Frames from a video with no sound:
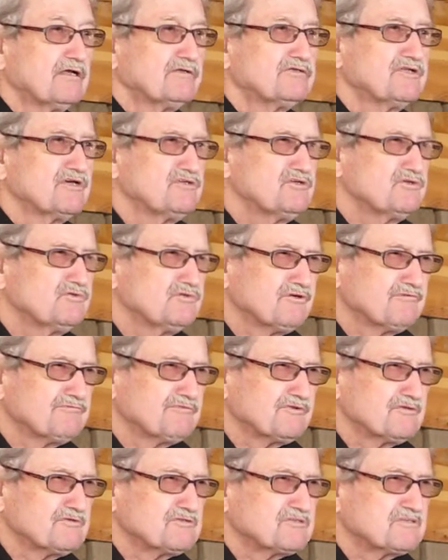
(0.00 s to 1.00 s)
The
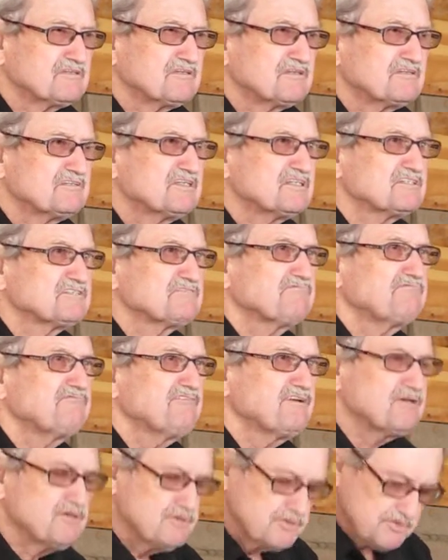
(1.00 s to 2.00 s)
universe
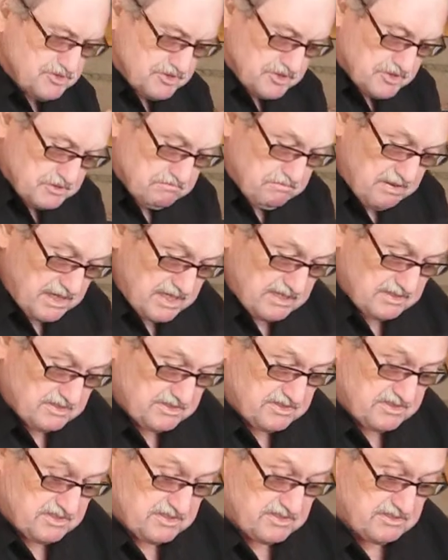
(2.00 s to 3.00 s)
disfigures
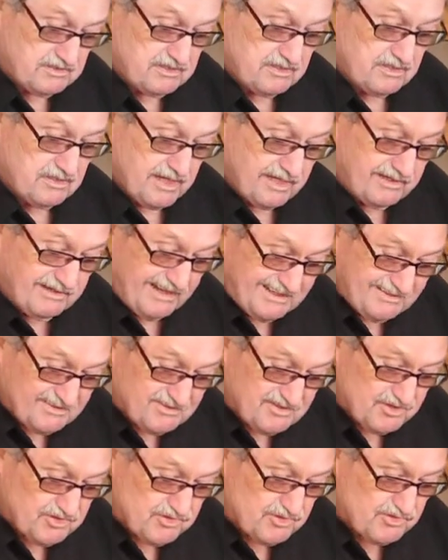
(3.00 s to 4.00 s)
space, and that's
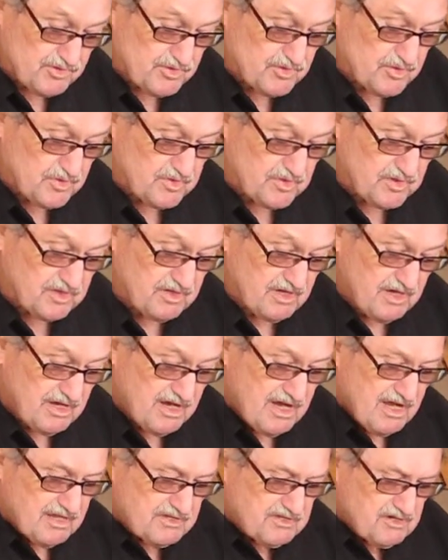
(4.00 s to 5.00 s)
the truth.
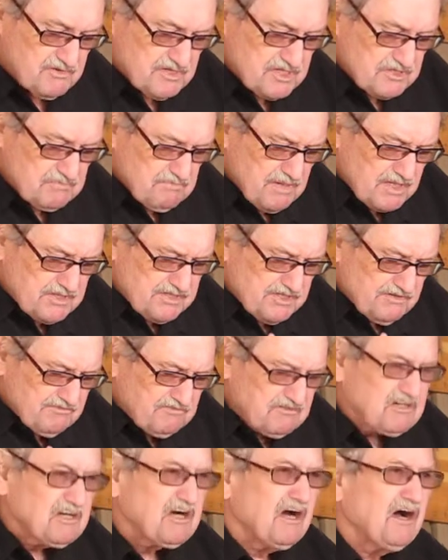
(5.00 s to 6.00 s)
There is much
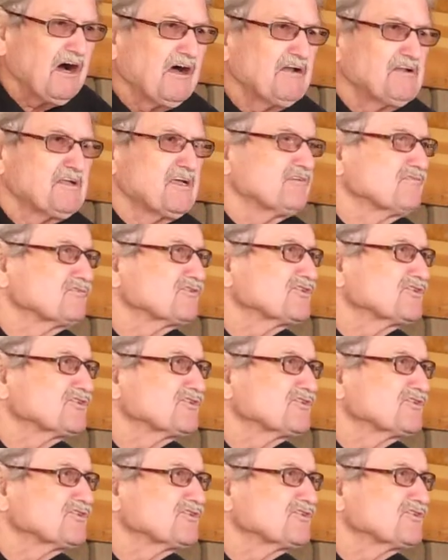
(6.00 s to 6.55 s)
of God in